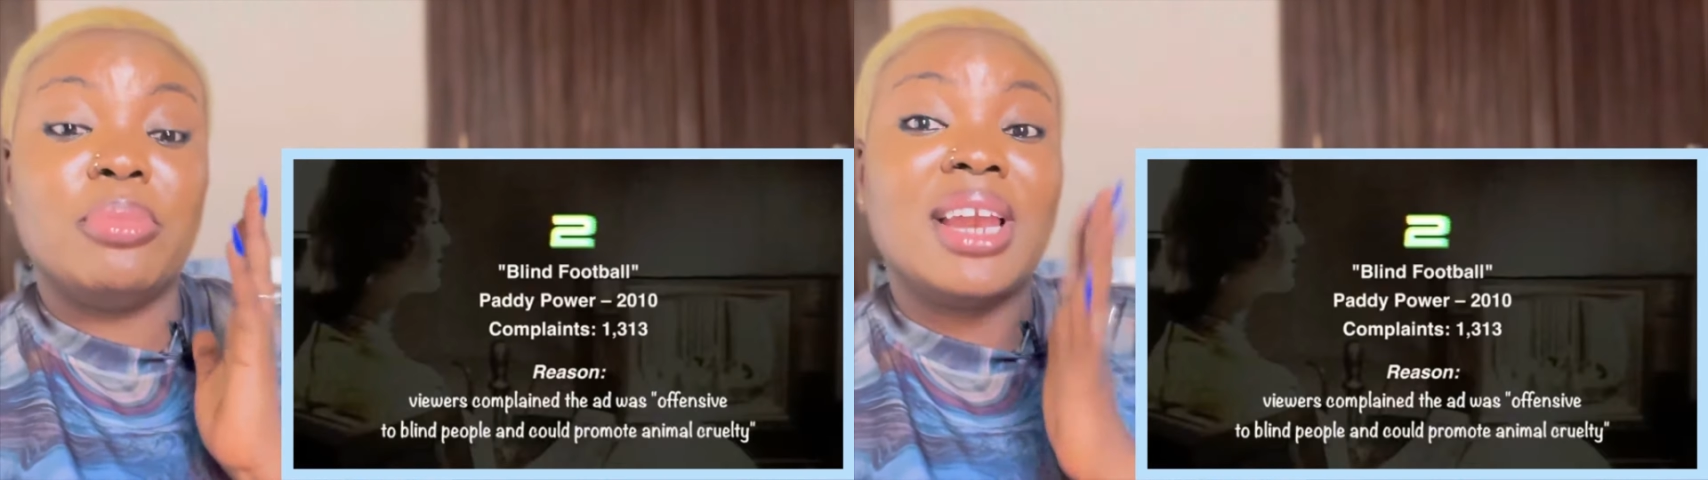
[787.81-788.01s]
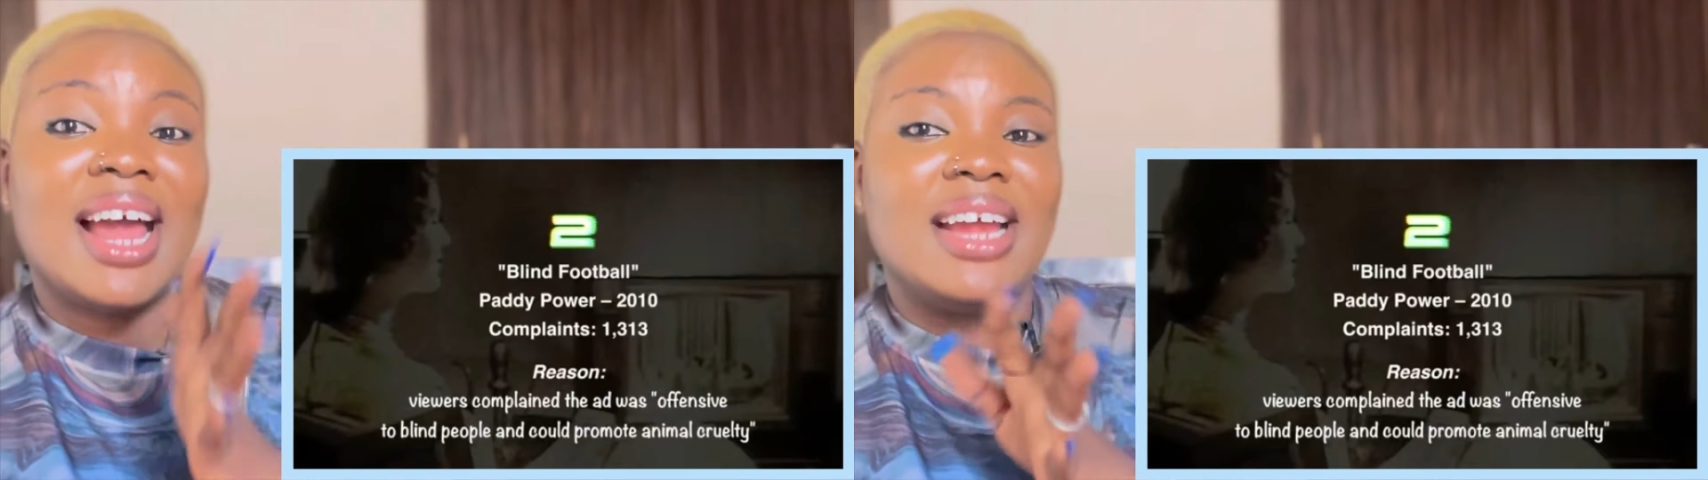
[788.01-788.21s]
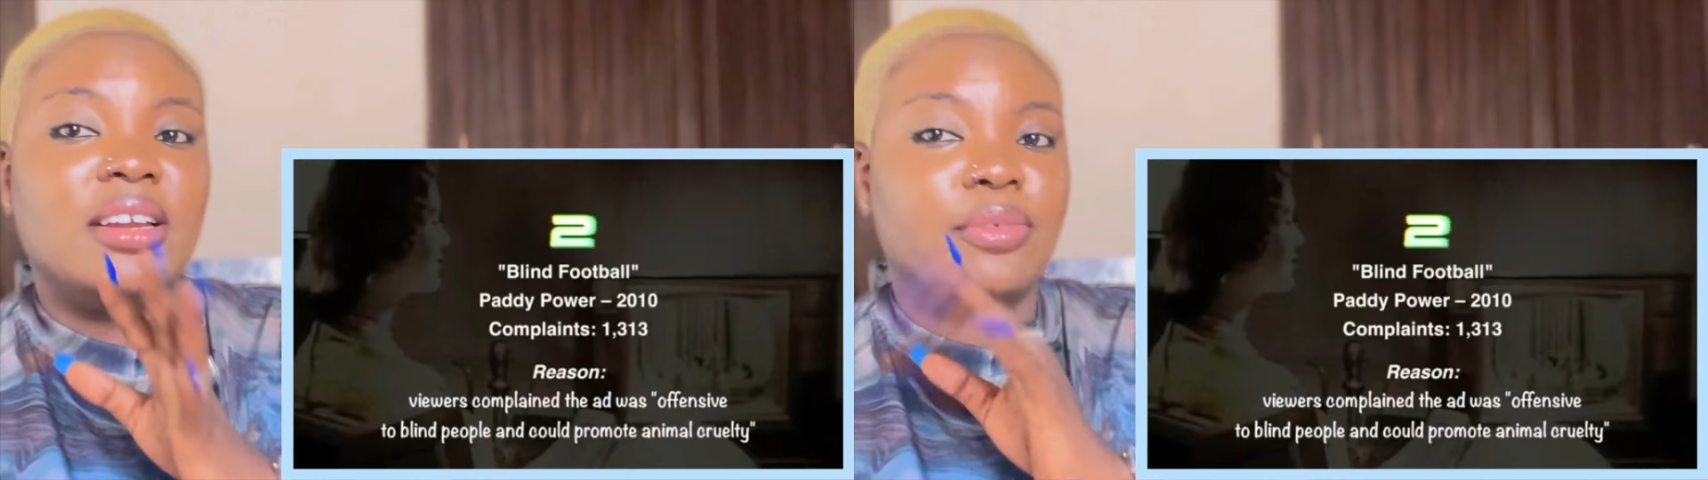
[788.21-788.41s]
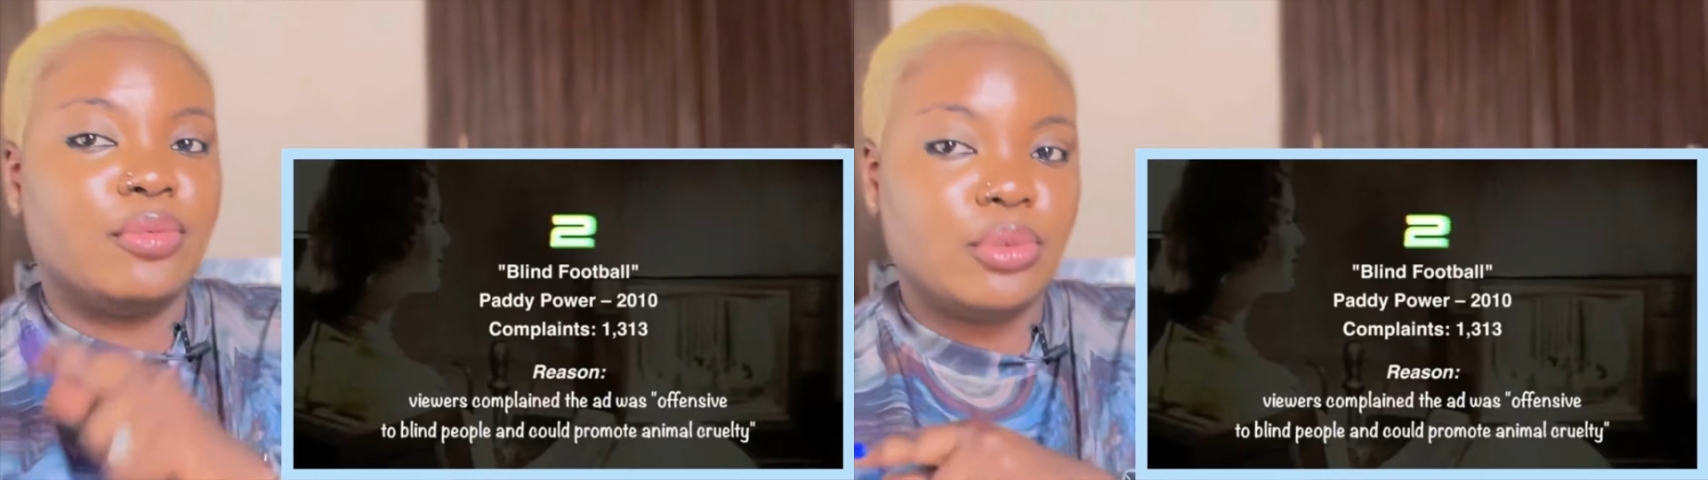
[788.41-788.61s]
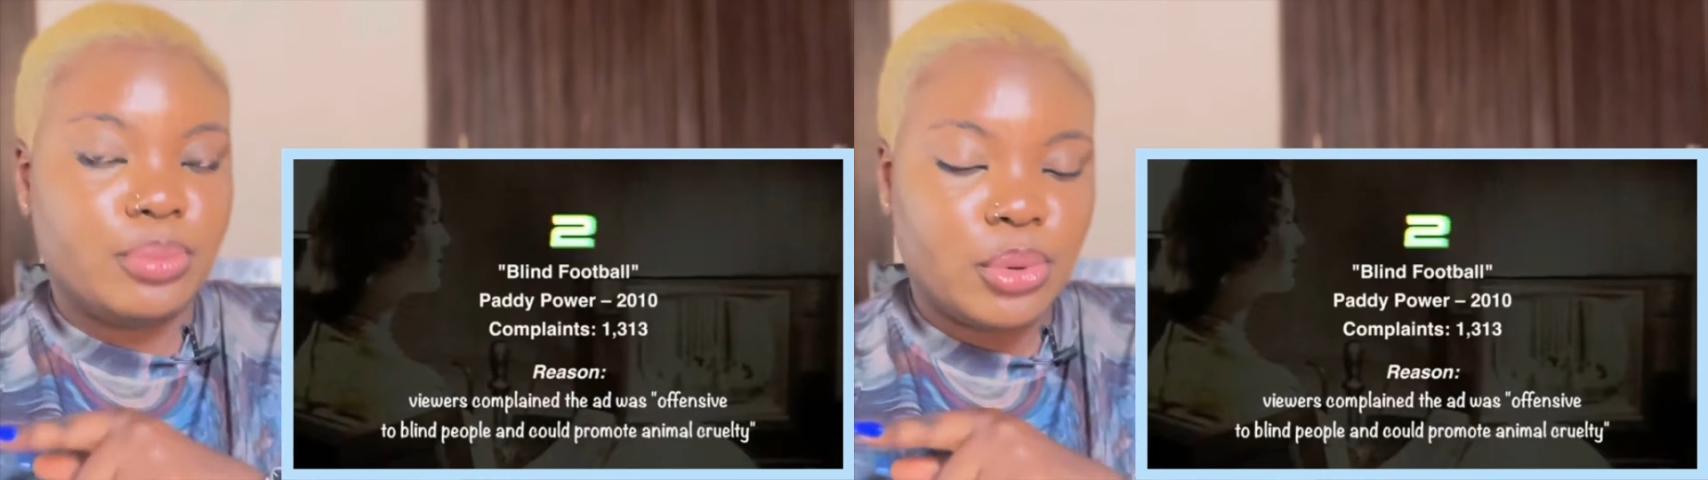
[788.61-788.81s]
blind
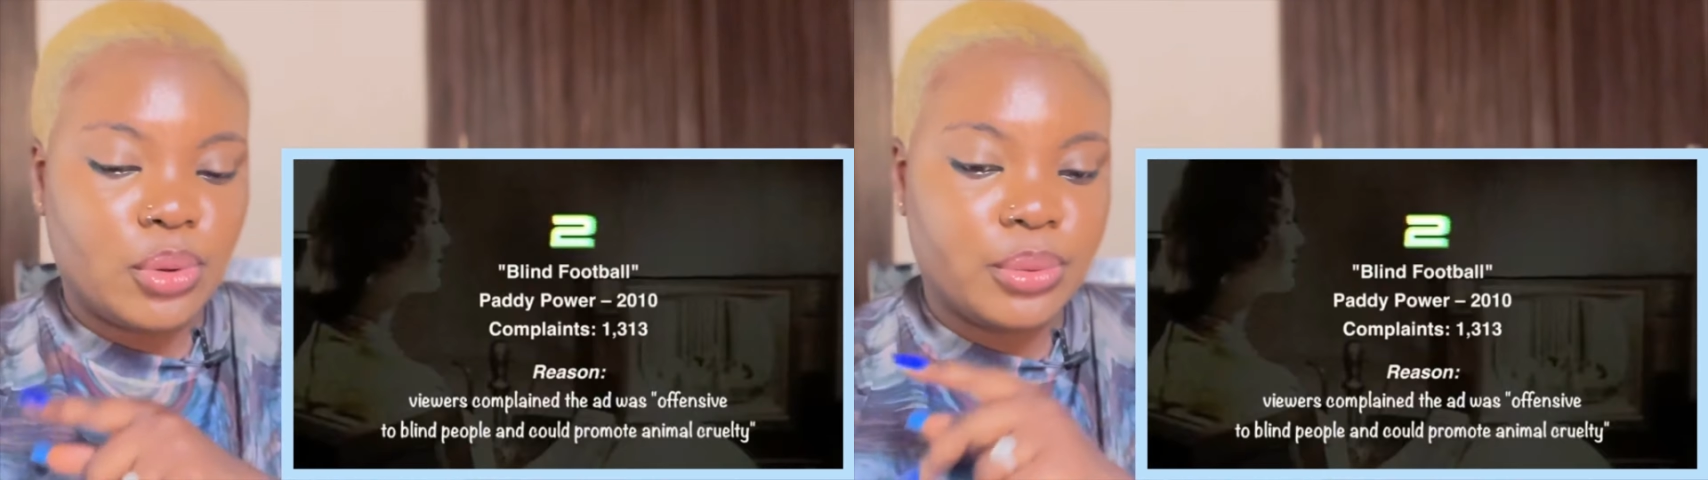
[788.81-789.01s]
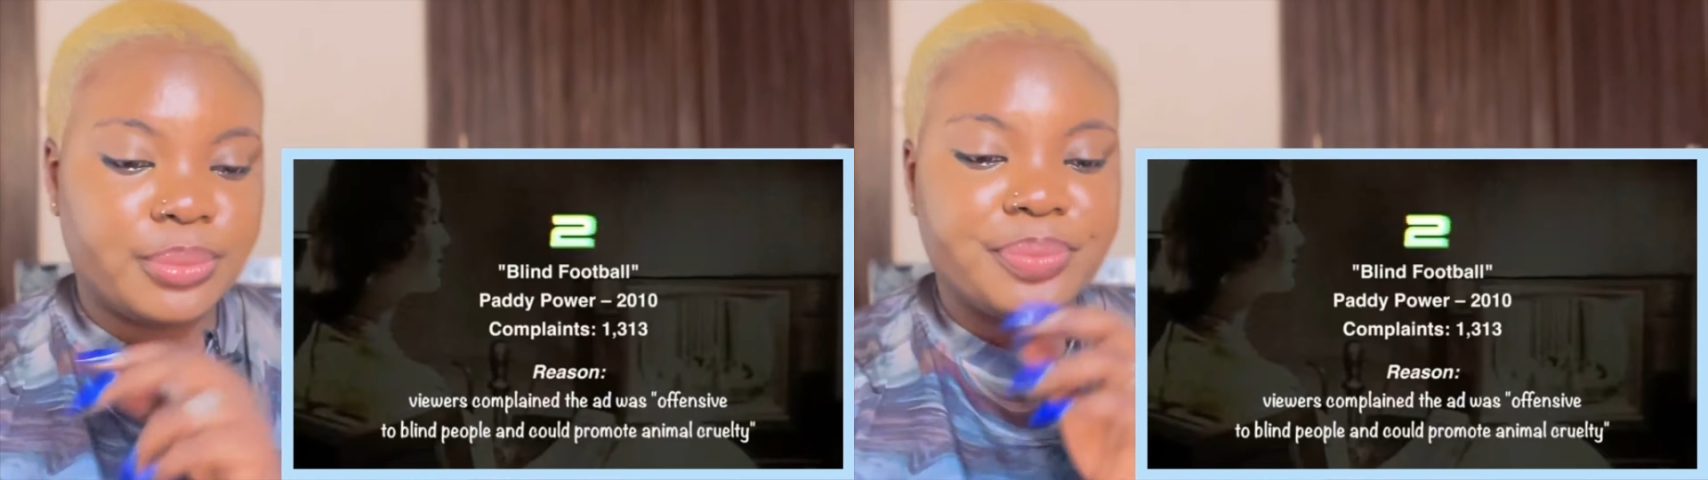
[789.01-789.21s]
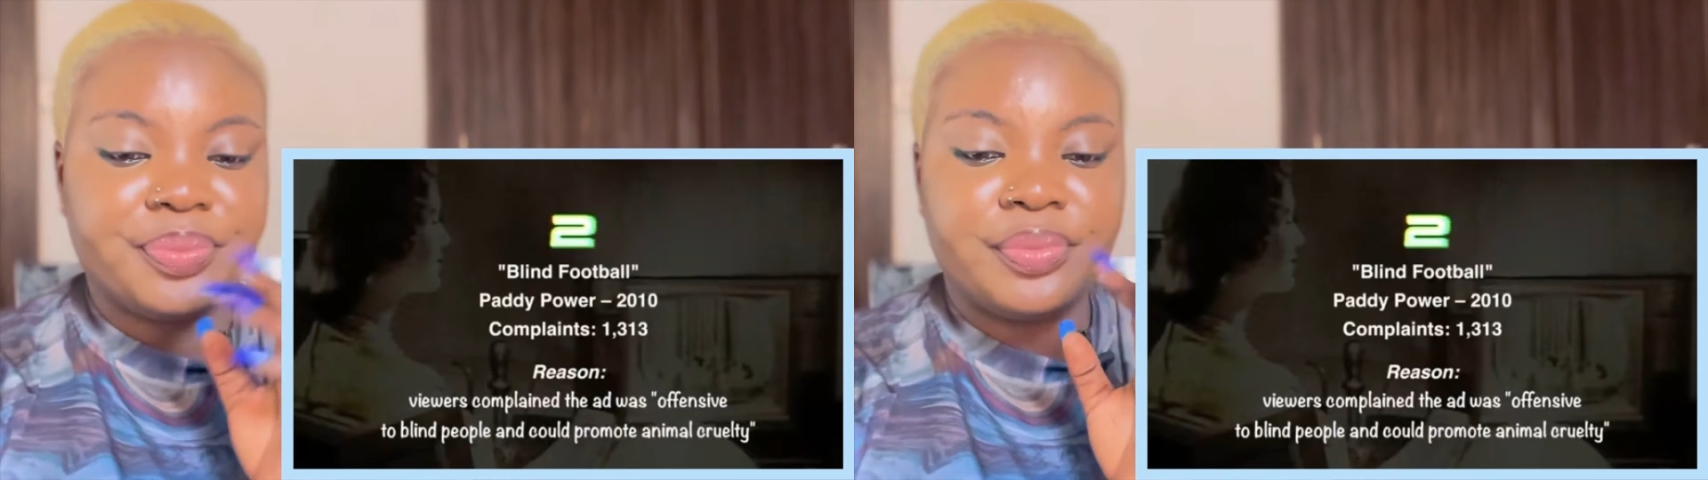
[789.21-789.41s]
football